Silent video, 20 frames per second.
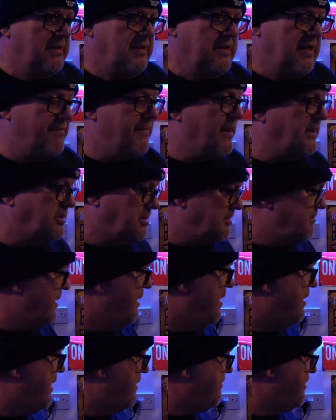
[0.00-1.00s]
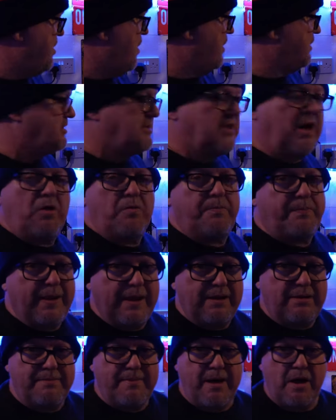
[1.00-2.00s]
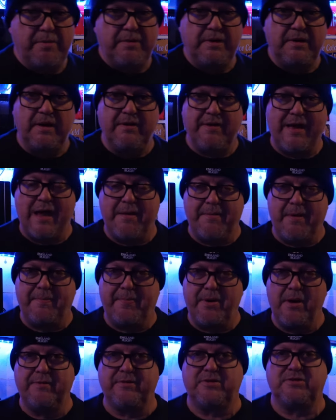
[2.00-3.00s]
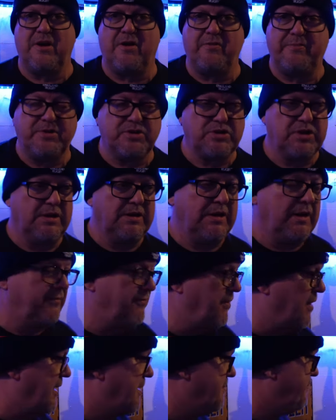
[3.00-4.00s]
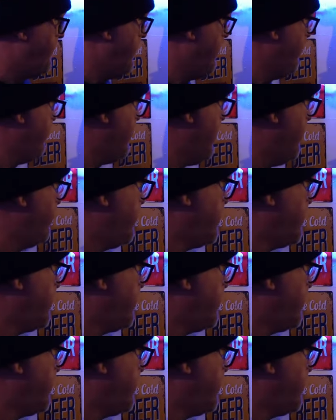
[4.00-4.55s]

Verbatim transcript: I must admit, I'd have a nice cold beer at the moment at my perfect draft machine if I had a beer in that